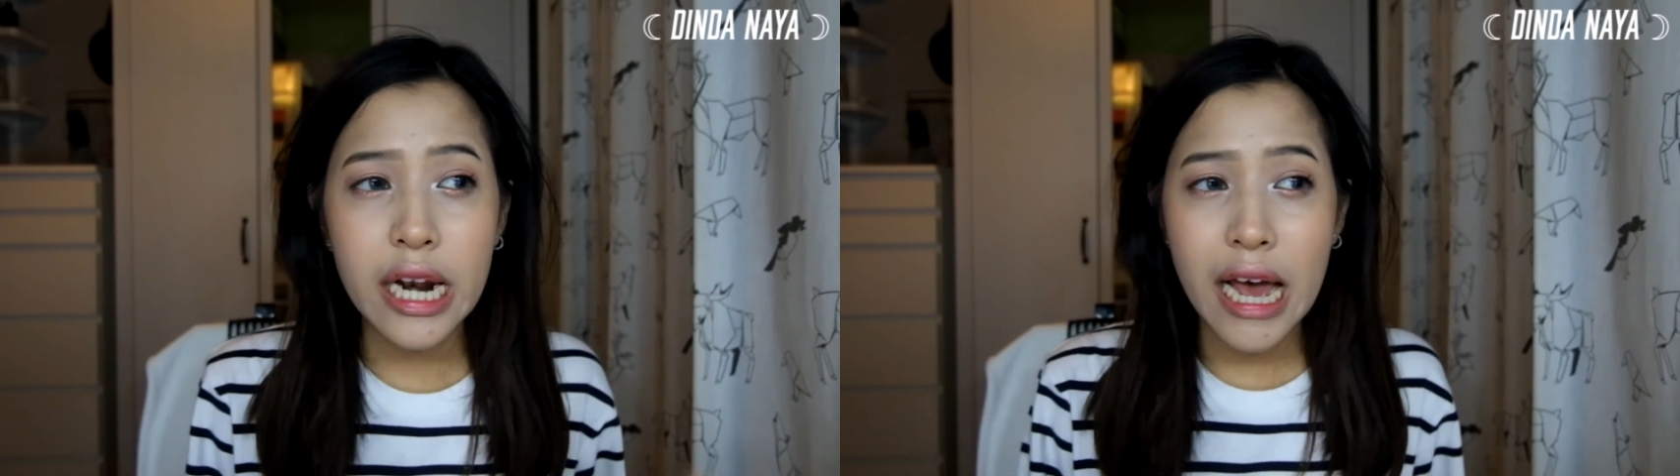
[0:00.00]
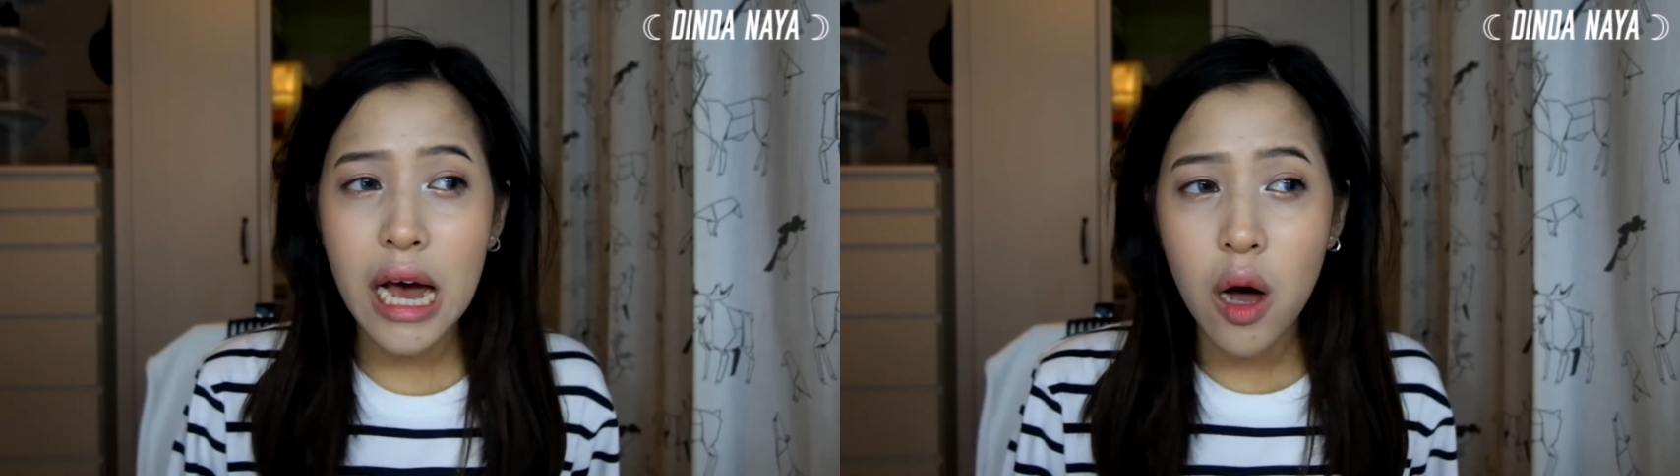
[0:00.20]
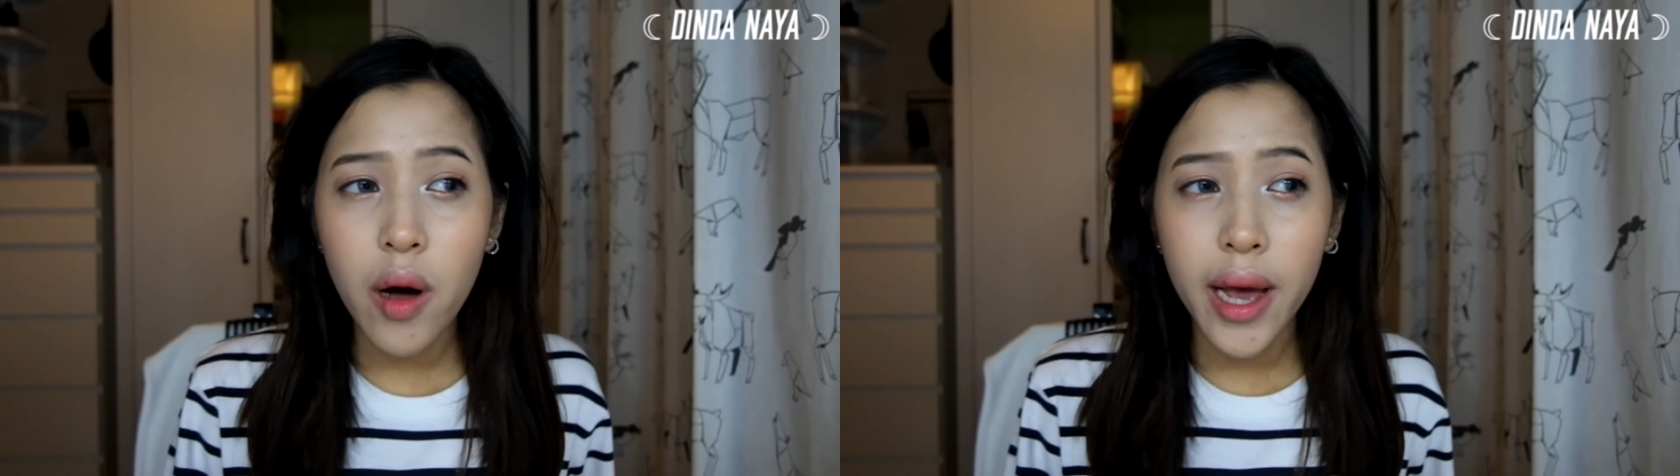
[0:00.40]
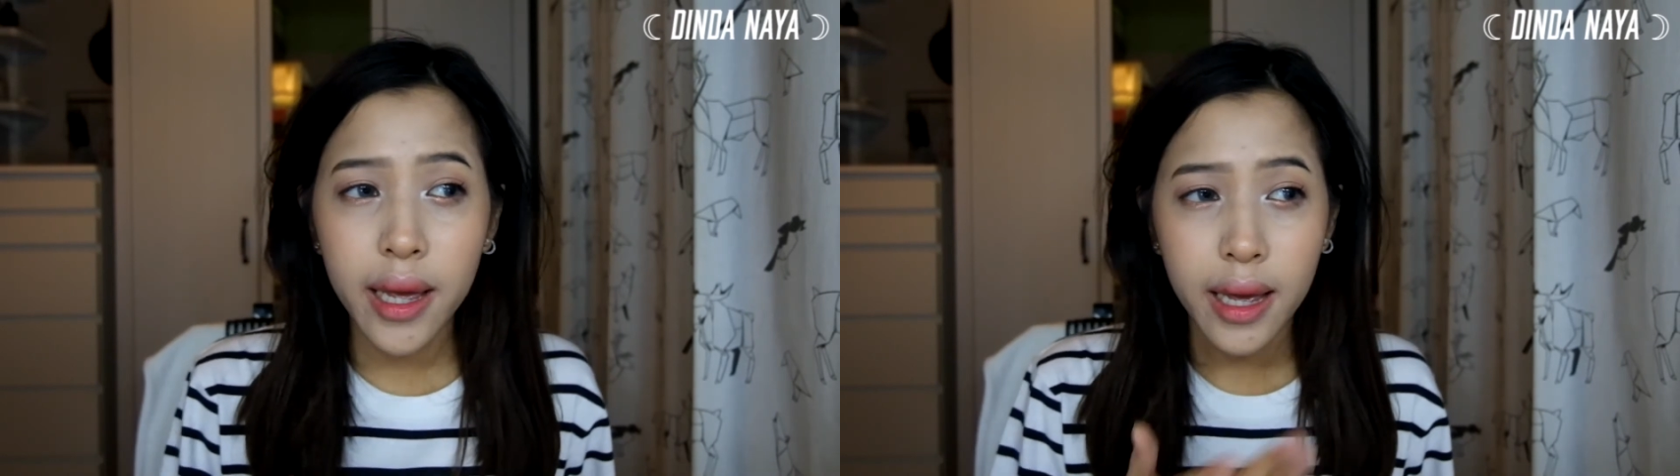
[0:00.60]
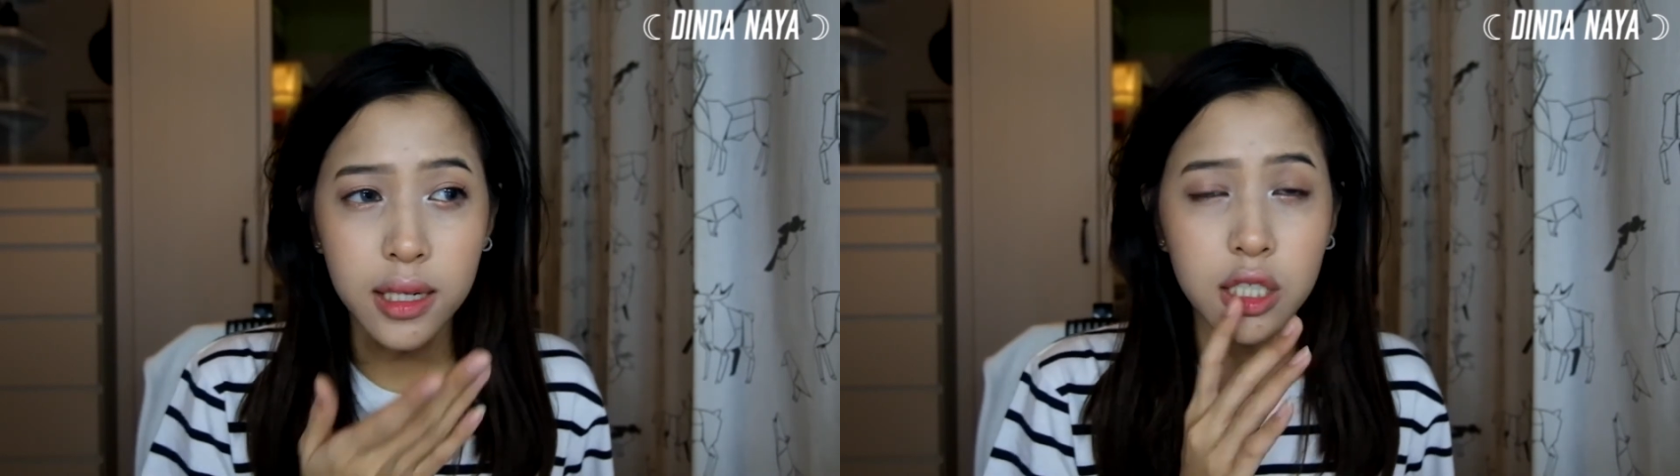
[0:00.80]
Now I
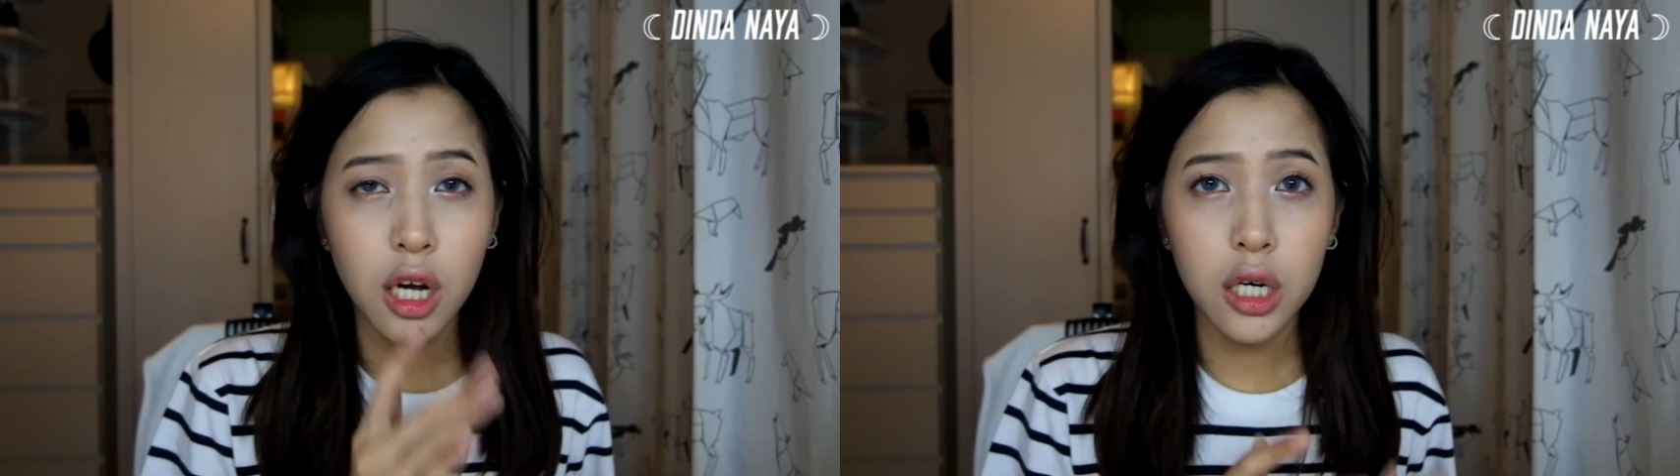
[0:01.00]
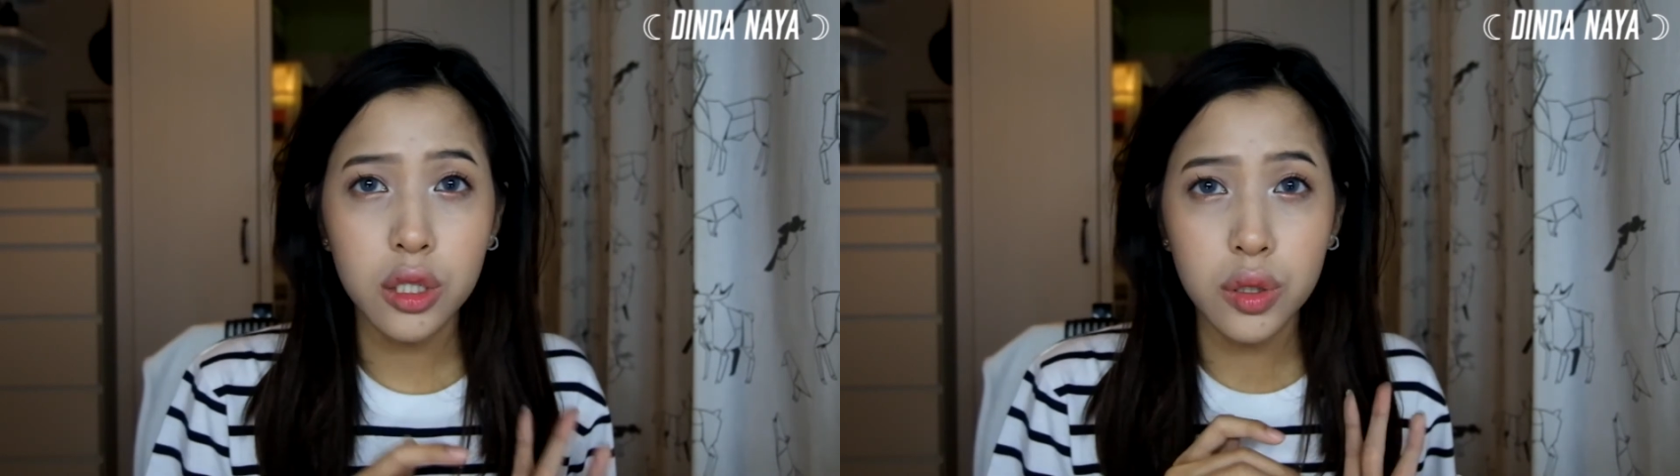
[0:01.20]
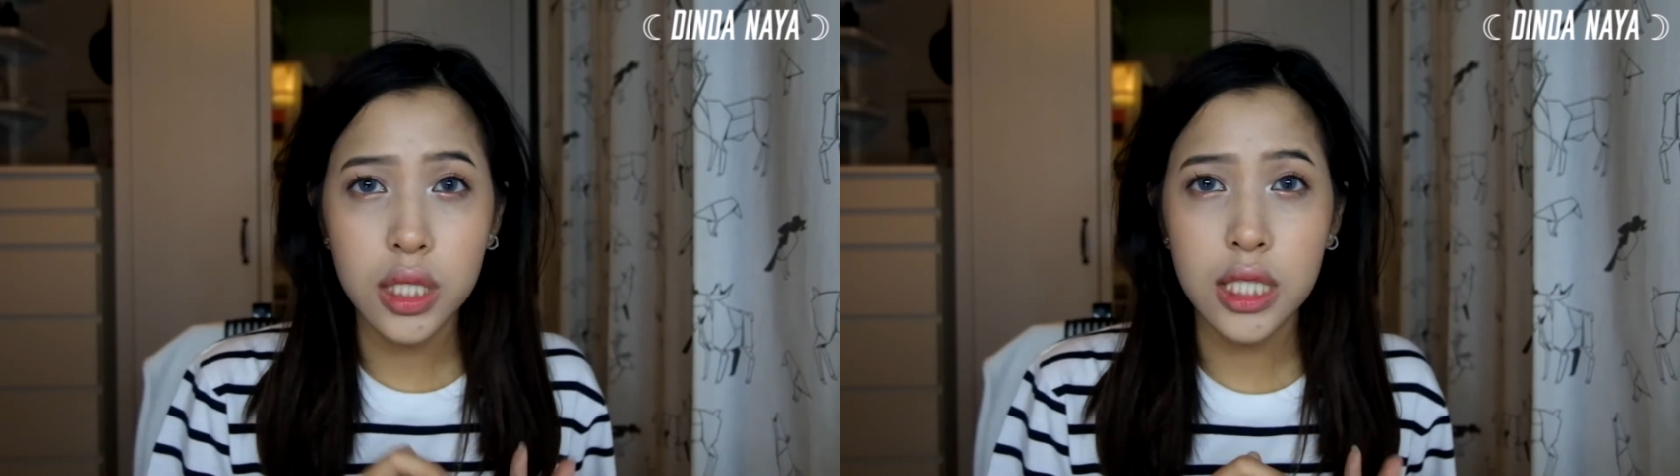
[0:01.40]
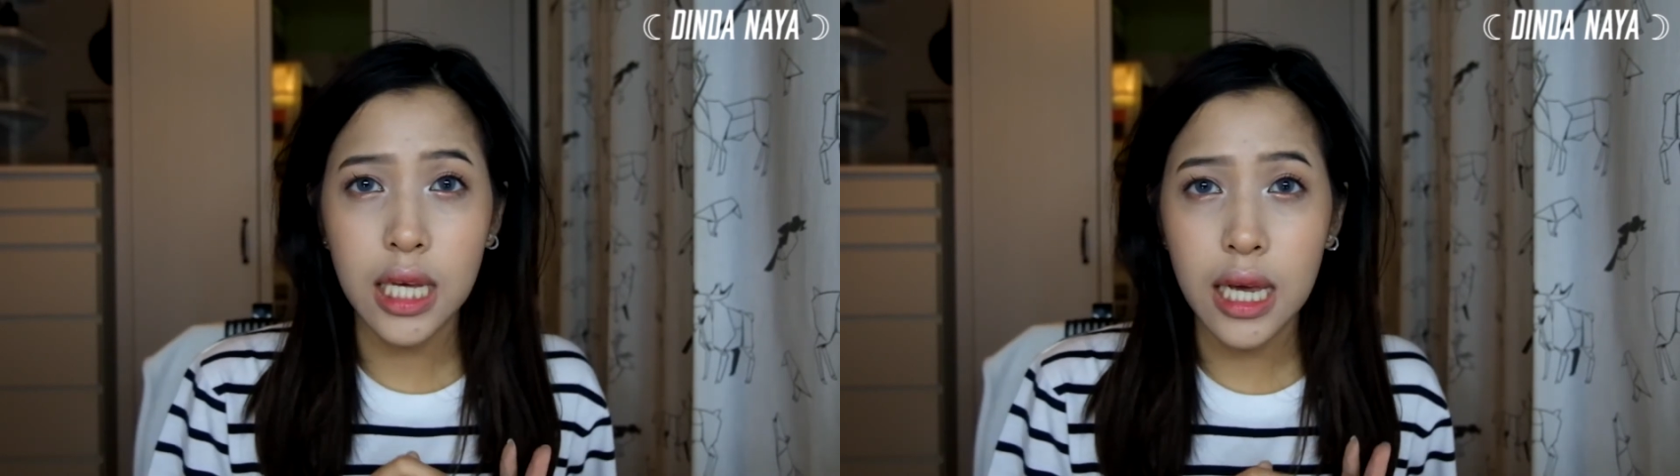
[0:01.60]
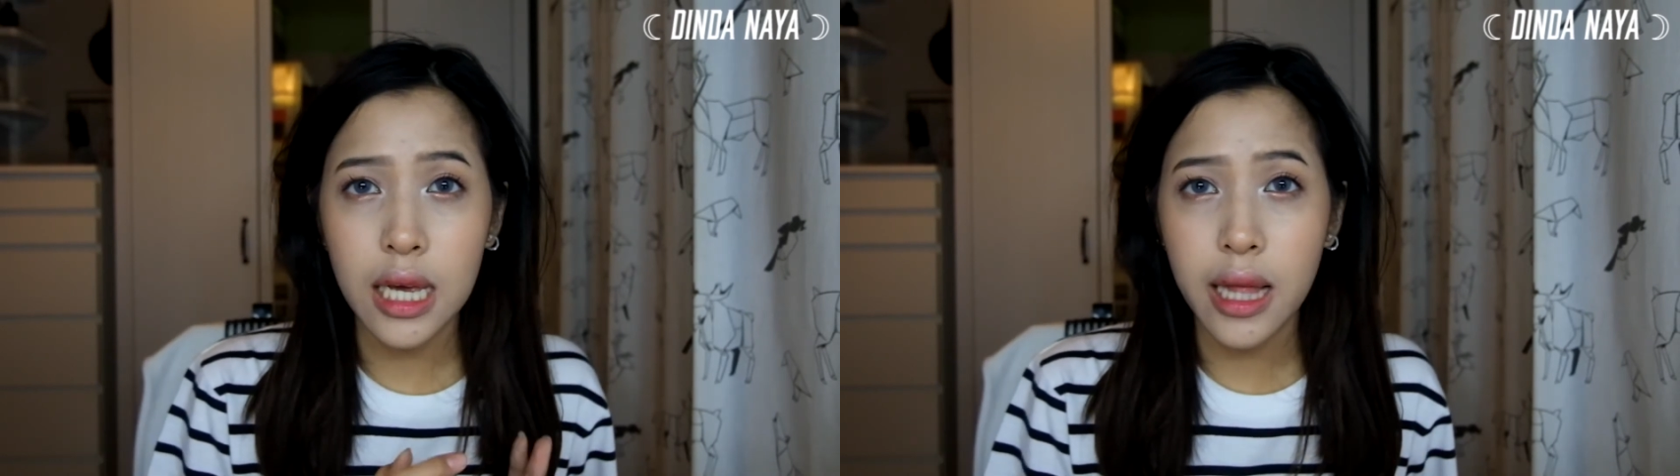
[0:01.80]
can start to
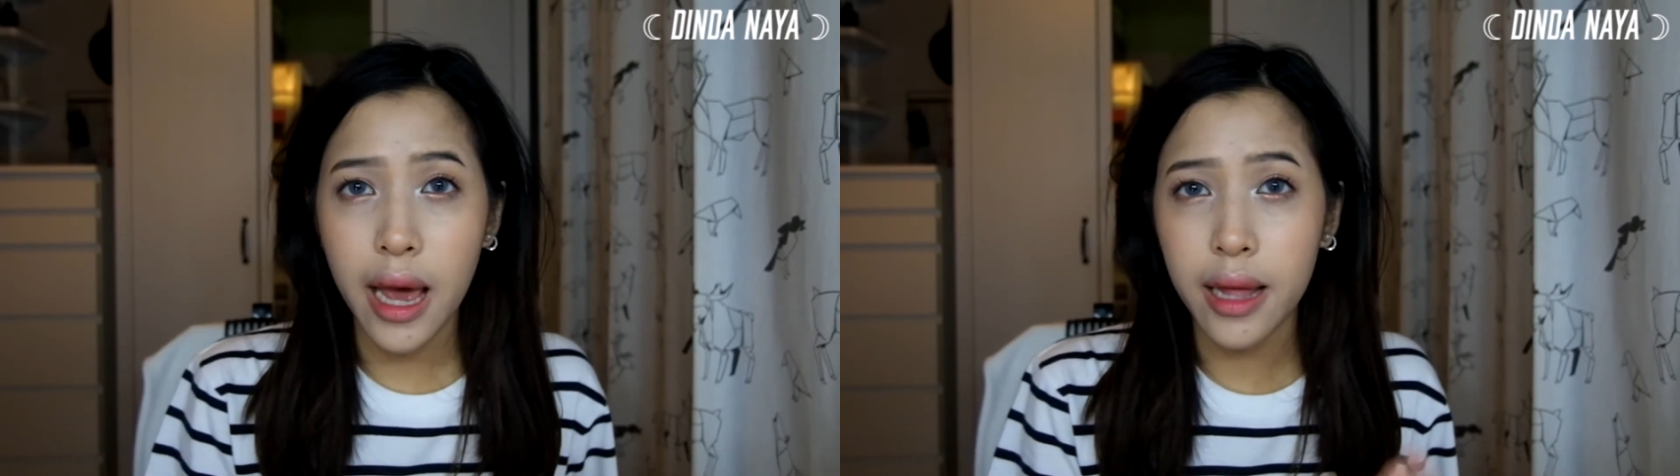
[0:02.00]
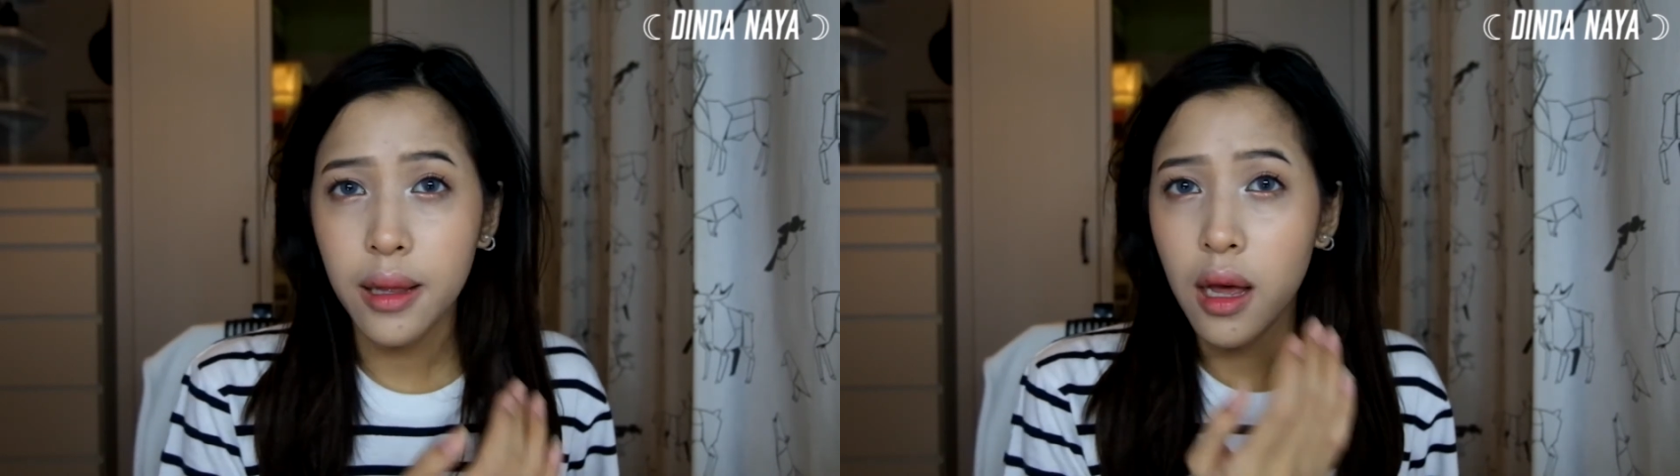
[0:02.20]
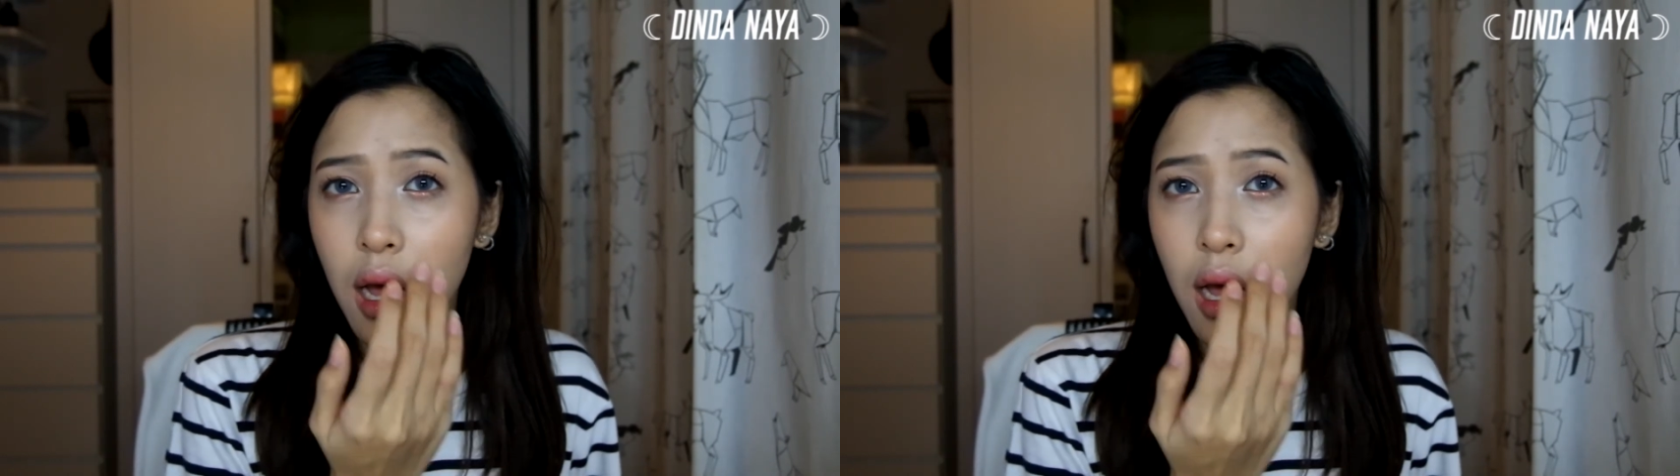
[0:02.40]
see that